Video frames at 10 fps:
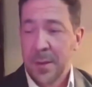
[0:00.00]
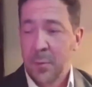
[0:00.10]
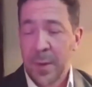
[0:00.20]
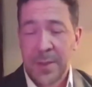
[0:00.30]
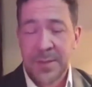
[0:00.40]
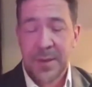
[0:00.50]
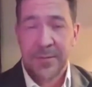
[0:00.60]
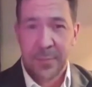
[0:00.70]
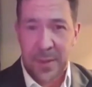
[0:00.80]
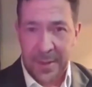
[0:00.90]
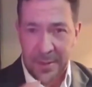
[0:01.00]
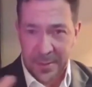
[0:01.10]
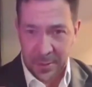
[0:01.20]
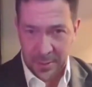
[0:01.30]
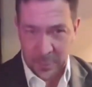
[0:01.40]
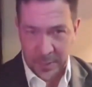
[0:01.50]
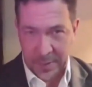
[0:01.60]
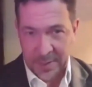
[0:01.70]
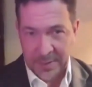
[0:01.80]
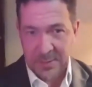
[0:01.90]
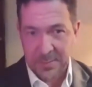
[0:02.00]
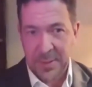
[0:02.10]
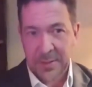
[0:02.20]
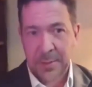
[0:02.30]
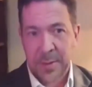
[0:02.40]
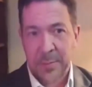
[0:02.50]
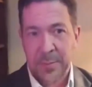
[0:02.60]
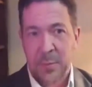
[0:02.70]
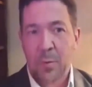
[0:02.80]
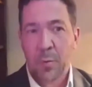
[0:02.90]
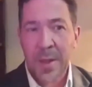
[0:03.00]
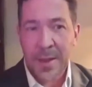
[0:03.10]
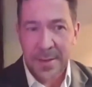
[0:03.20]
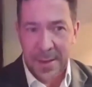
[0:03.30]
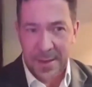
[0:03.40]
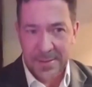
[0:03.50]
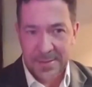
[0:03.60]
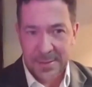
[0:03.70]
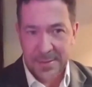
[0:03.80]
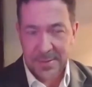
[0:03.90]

raise enough money during the re-election that the people won't recognize it.